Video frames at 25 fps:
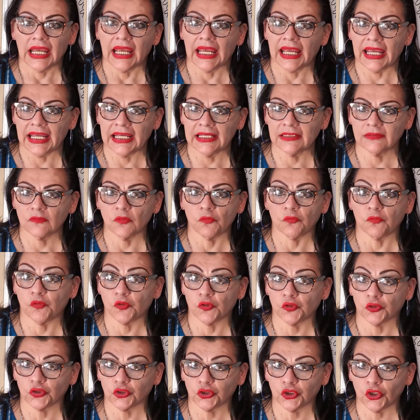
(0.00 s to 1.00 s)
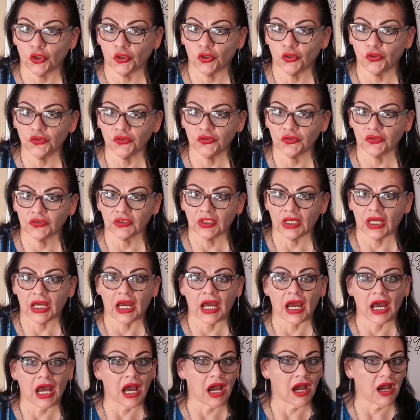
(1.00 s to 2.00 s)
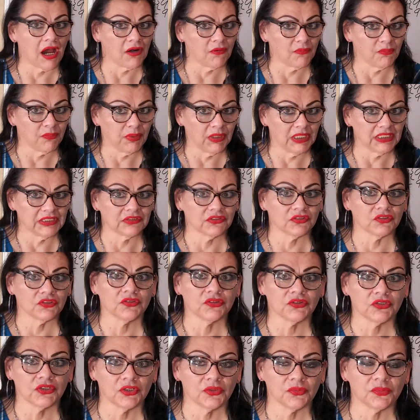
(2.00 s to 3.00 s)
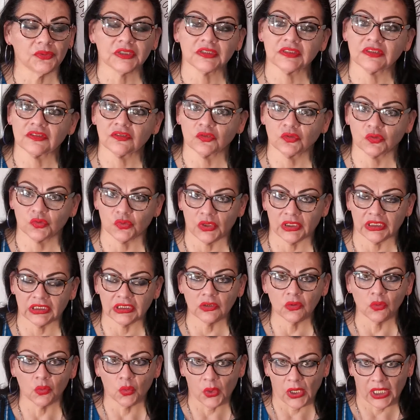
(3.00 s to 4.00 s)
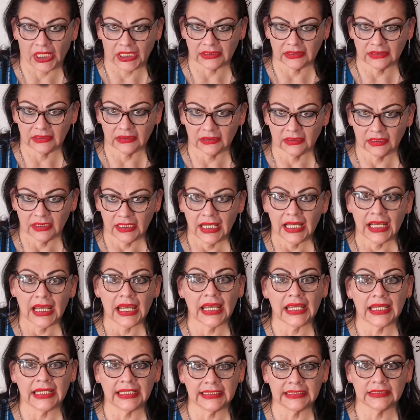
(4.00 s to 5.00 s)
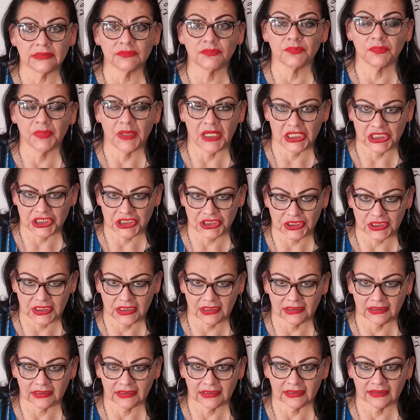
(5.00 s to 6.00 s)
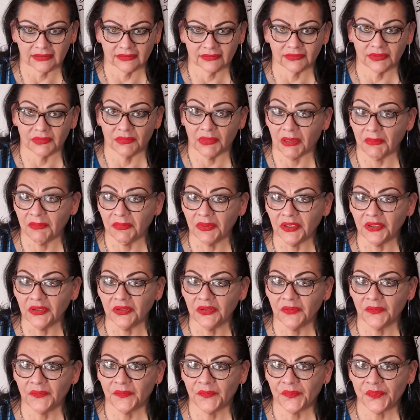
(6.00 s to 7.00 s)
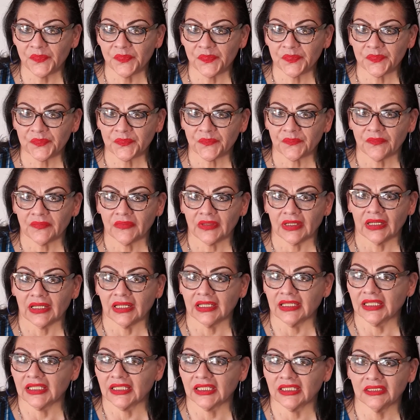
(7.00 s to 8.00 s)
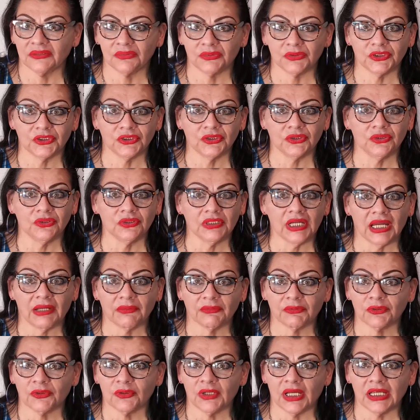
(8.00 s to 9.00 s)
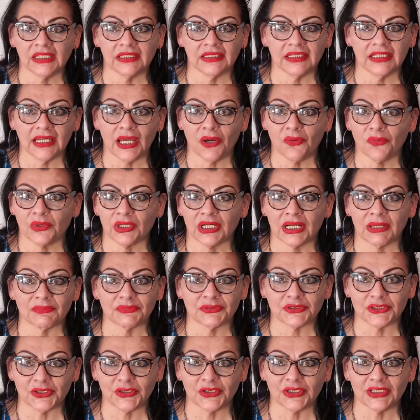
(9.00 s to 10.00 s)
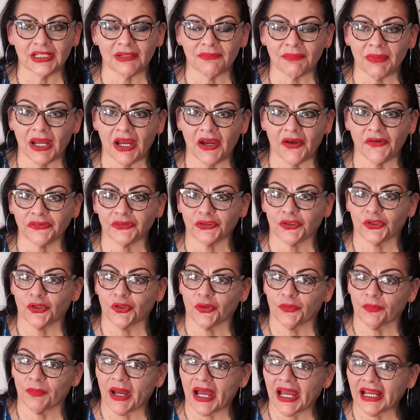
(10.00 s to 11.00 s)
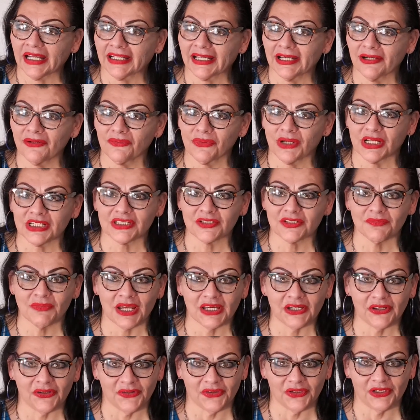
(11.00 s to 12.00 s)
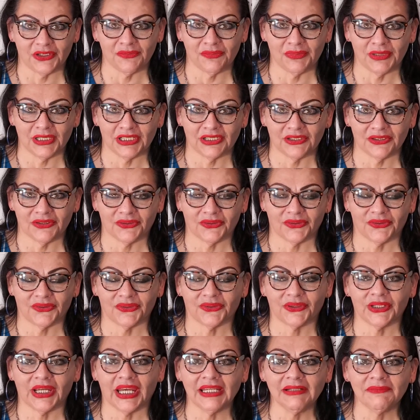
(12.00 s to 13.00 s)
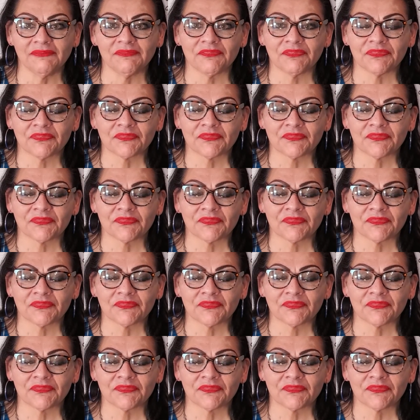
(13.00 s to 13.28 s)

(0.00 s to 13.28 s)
And for those, our place of service is 21, inpatient. Remember? If you have no idea what I'm talking about, go back and watch my other videos, okay?